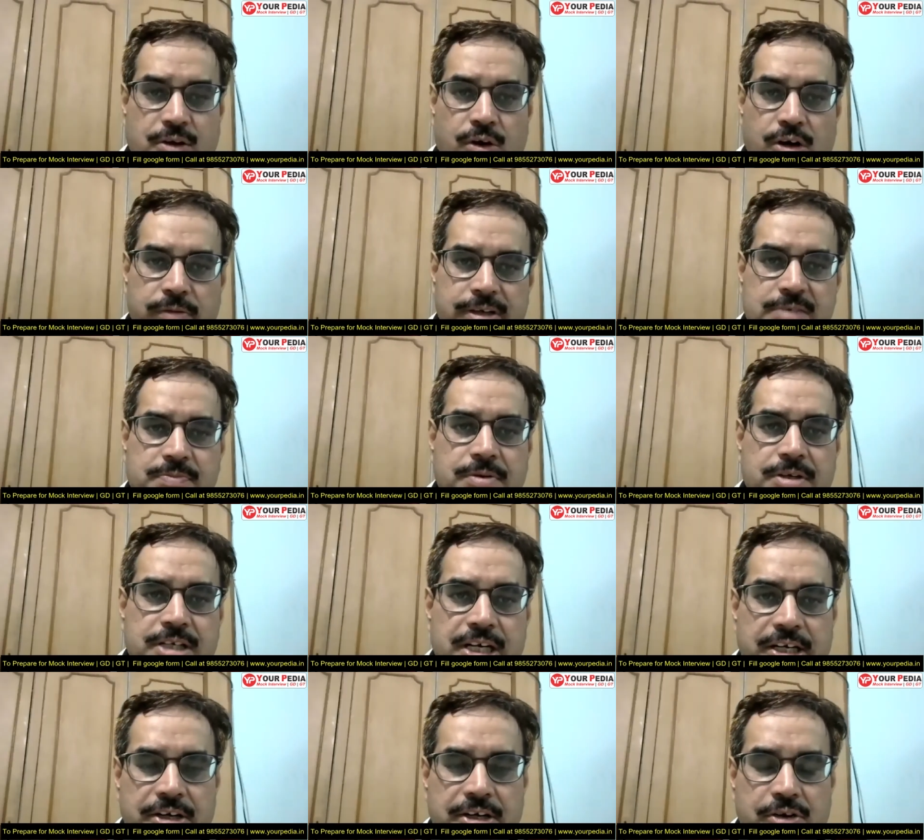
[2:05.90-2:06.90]
always
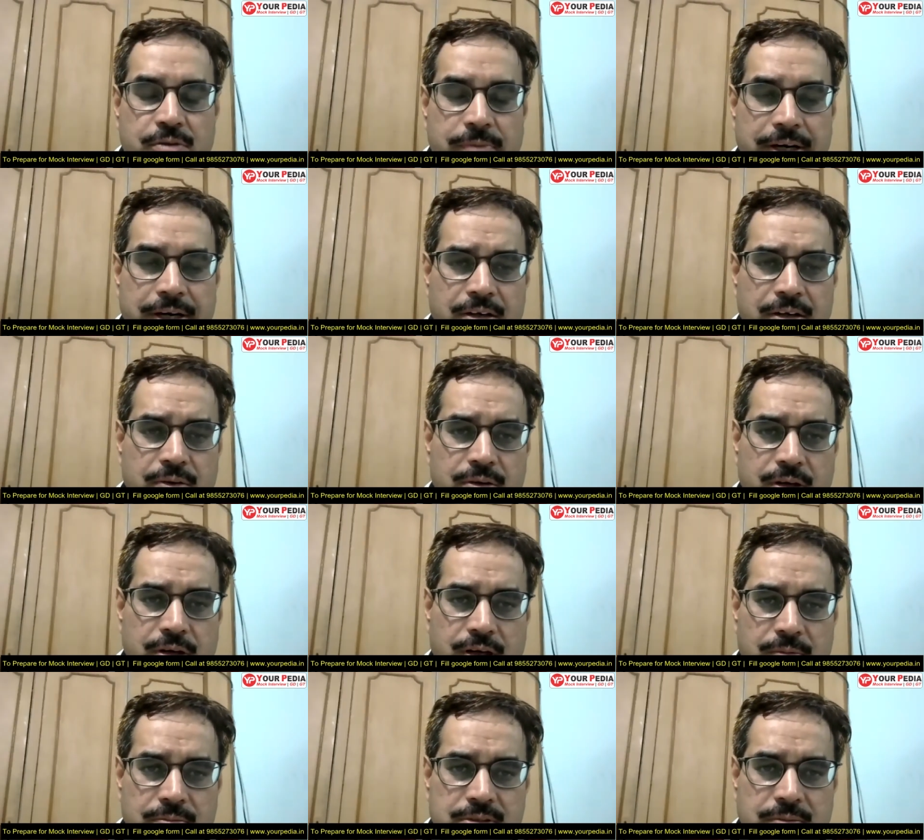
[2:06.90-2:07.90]
present in your mind or
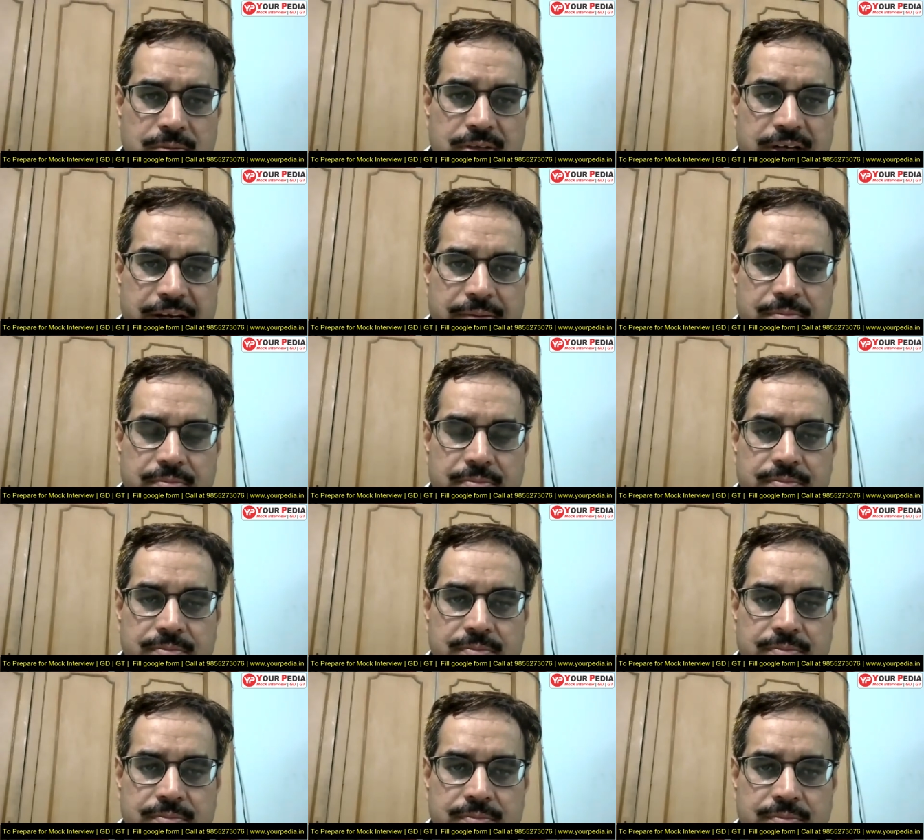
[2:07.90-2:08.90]
comes sometime?
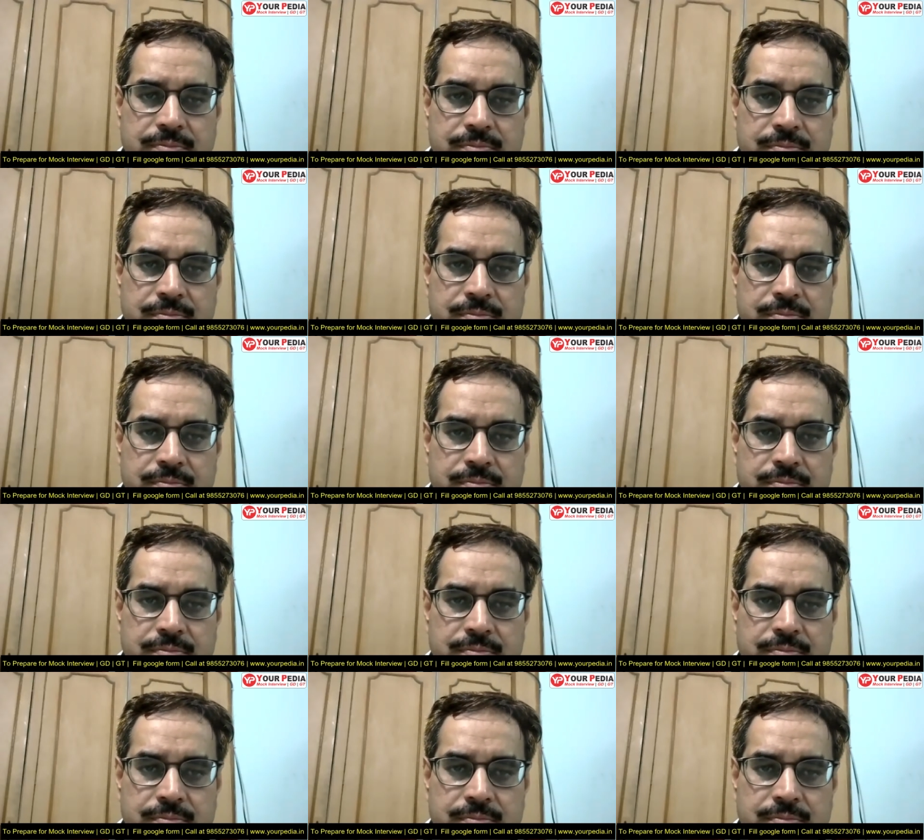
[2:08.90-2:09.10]
No,